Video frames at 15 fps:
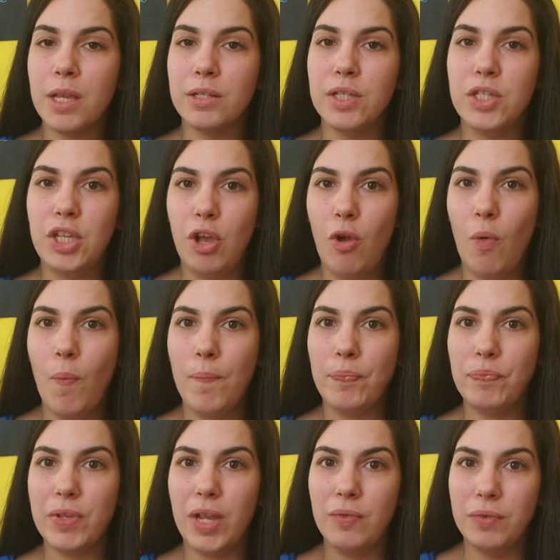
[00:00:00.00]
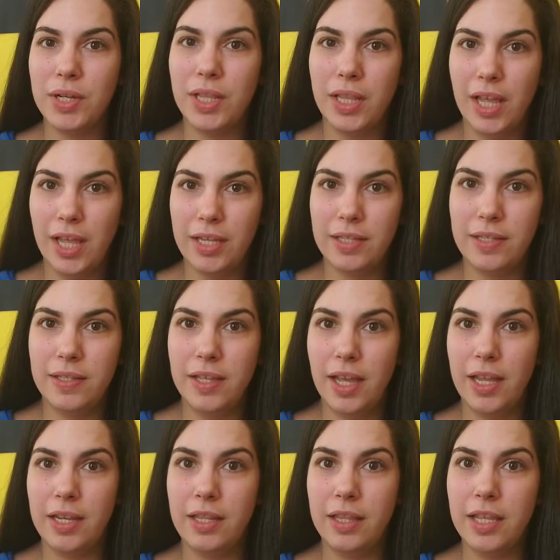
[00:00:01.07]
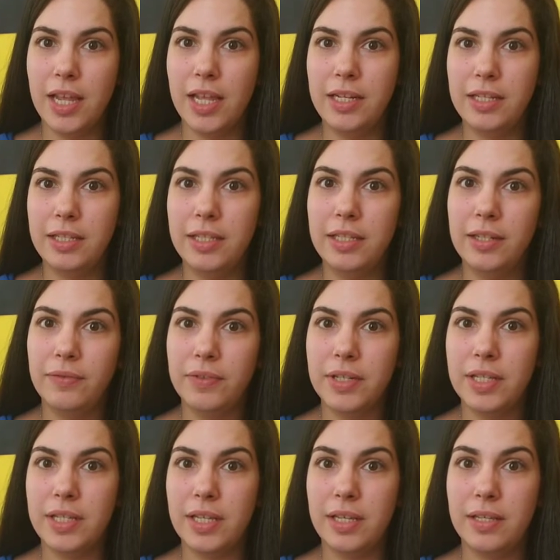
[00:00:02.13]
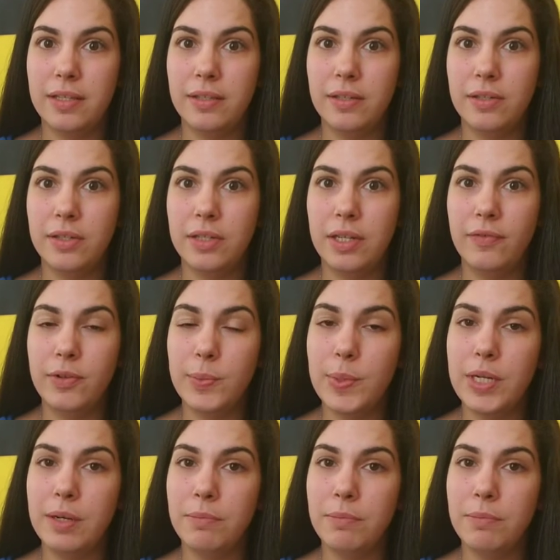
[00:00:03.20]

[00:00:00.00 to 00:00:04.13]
So I realized that the difference is there's a difference between